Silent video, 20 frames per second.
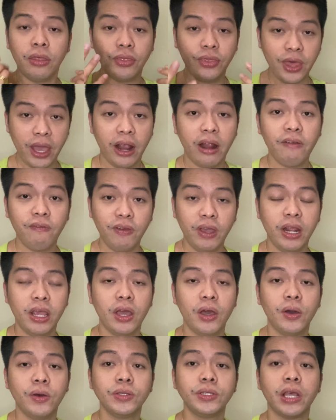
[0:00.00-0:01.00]
their
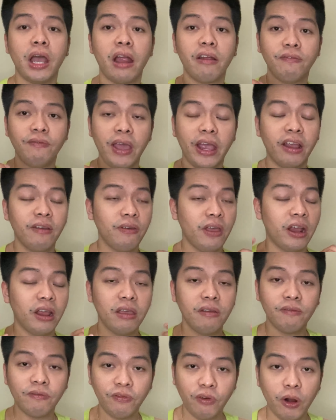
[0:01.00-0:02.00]
videos are very, very
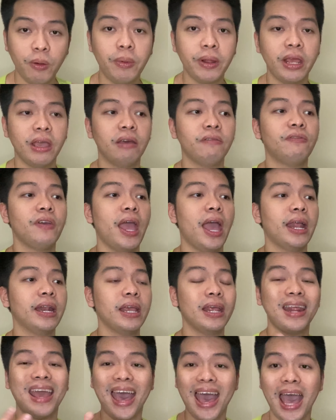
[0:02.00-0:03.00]
informative and
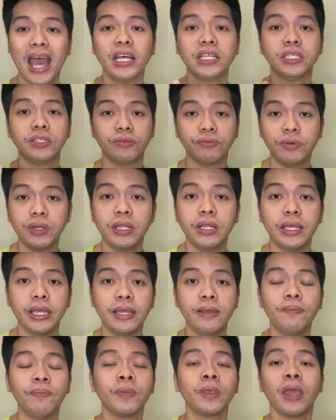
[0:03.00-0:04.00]
it has
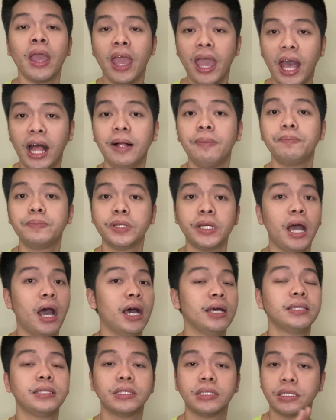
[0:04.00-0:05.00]
really helped
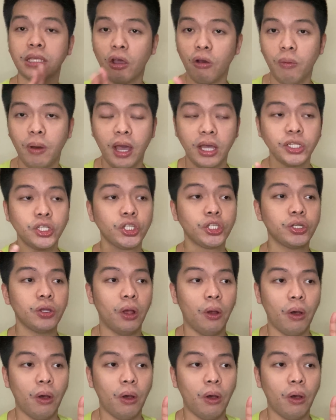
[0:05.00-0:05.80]
us so much.